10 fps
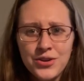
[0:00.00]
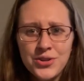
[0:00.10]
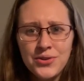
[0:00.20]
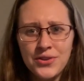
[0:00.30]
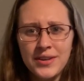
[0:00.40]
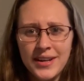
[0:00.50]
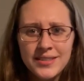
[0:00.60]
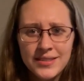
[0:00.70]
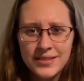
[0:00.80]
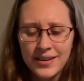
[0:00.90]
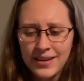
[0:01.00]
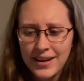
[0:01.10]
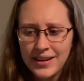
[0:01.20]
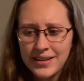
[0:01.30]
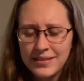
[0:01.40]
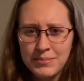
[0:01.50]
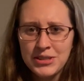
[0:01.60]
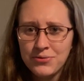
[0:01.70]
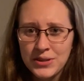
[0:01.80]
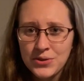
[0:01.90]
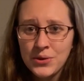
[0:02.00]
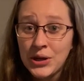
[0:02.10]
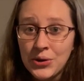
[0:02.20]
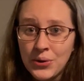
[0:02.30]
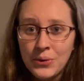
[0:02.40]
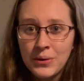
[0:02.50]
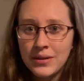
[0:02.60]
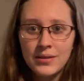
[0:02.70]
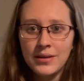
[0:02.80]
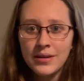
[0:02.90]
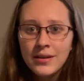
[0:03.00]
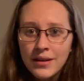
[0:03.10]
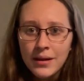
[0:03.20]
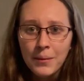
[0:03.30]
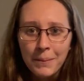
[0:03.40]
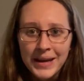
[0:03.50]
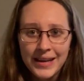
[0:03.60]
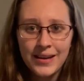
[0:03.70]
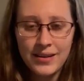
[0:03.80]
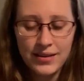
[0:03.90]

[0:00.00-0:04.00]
shoes are unnecessary. Miss Frizzle who? Me.